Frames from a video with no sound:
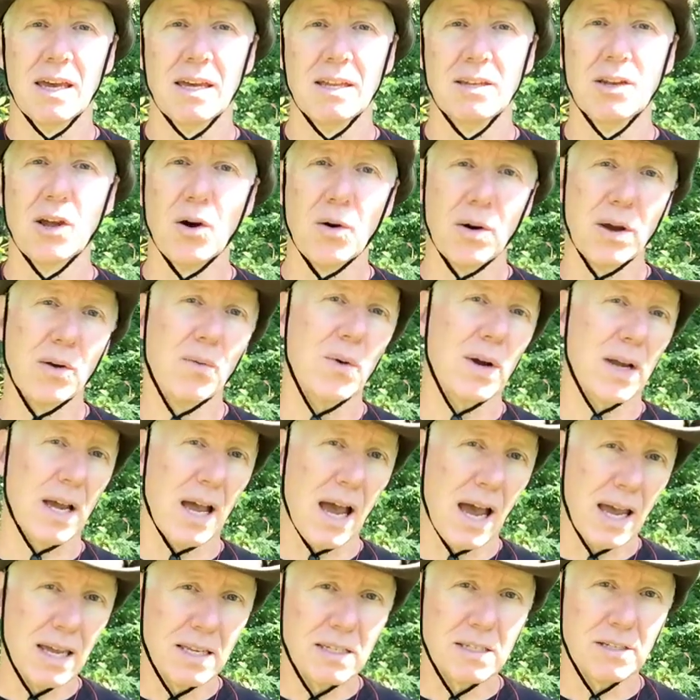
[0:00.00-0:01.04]
knowing what
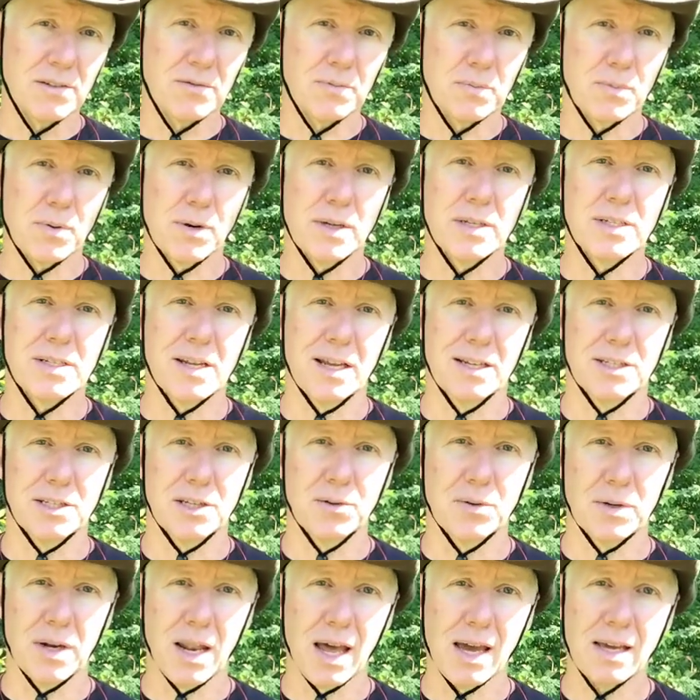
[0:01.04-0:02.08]
kinds of presets you
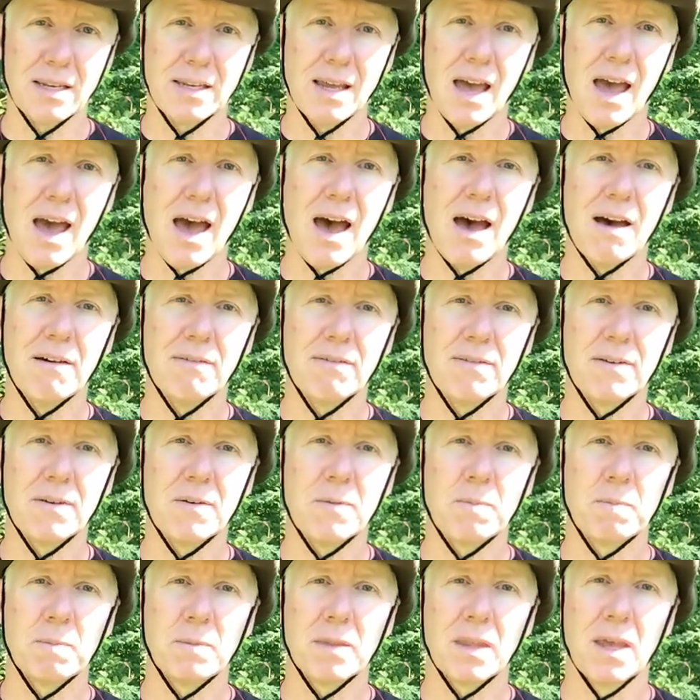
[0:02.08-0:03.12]
would like to have,
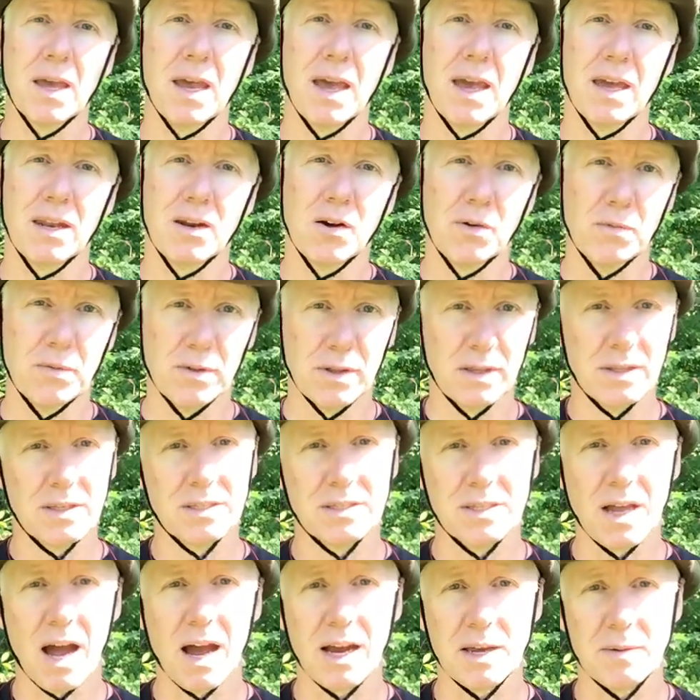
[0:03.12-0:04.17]
and hopefully these
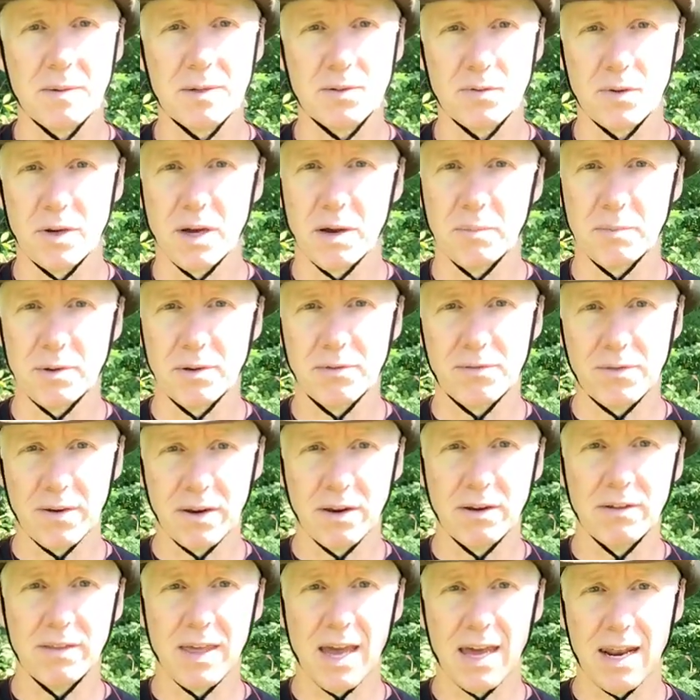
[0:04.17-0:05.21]
documents will help you
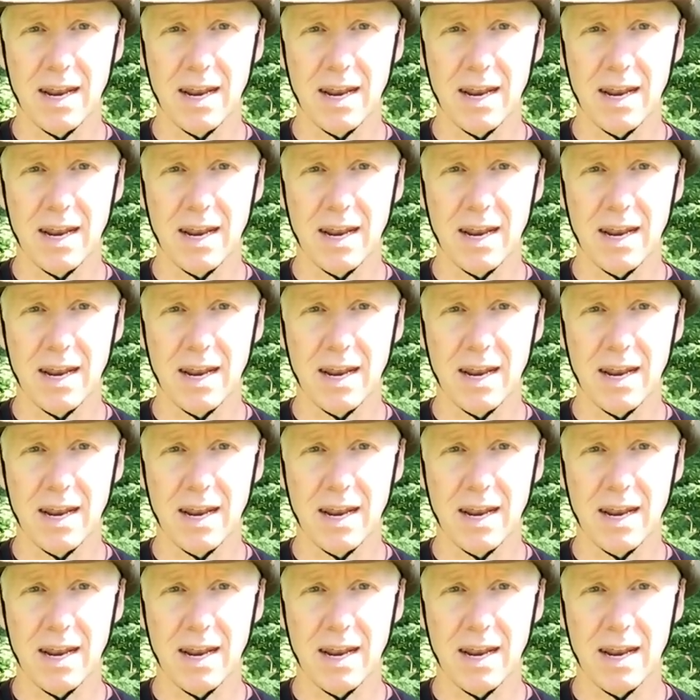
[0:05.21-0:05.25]
figure that